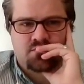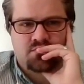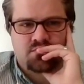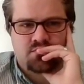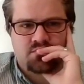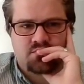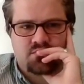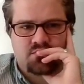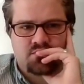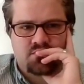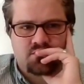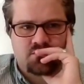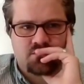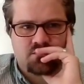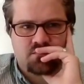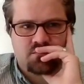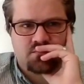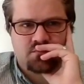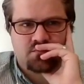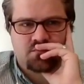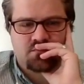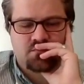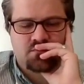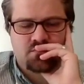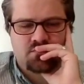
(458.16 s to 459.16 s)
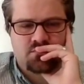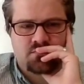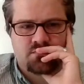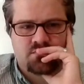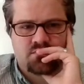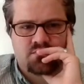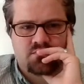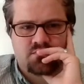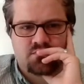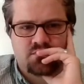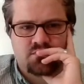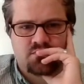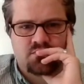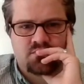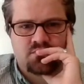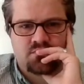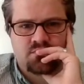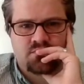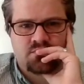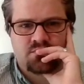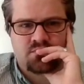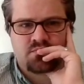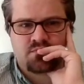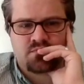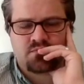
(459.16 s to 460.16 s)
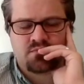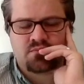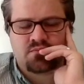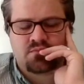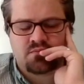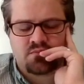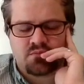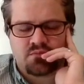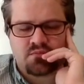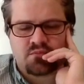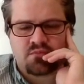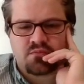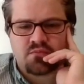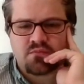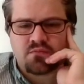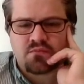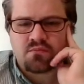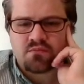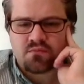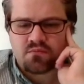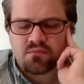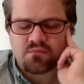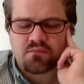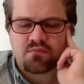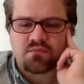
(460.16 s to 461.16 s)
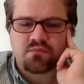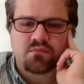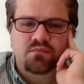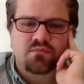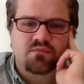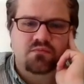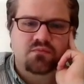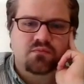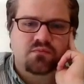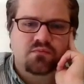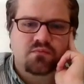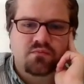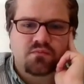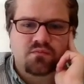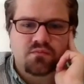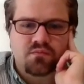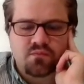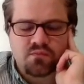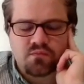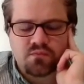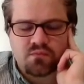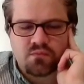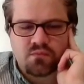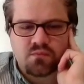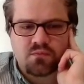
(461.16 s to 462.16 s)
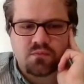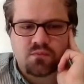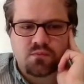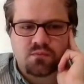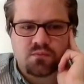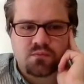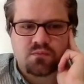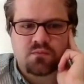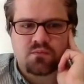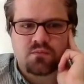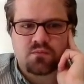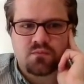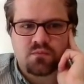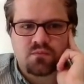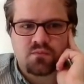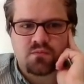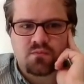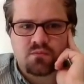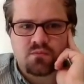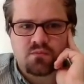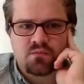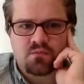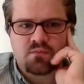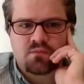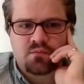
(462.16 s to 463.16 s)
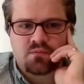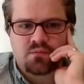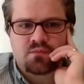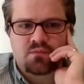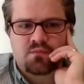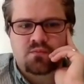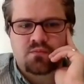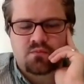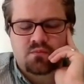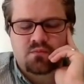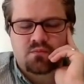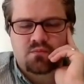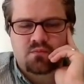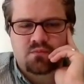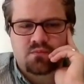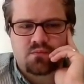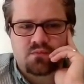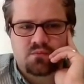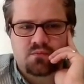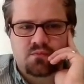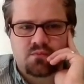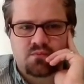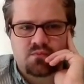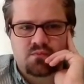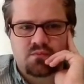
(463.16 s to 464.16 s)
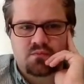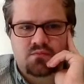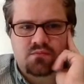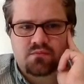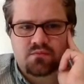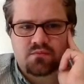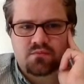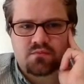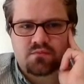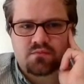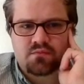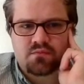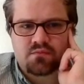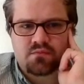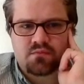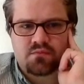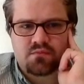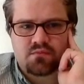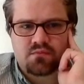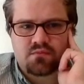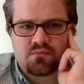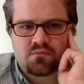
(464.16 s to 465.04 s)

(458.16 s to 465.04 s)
(silent)